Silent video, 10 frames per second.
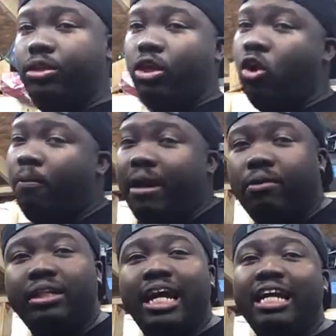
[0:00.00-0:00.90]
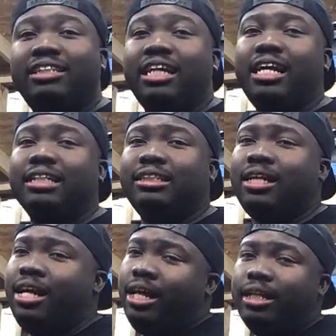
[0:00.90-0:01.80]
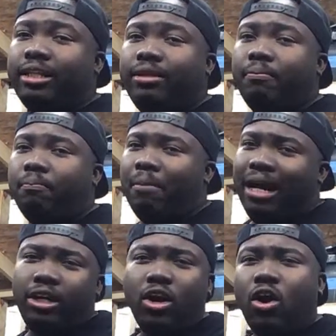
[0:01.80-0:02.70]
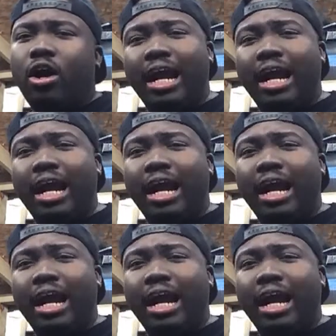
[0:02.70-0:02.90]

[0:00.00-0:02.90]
Going back with the 18s, my car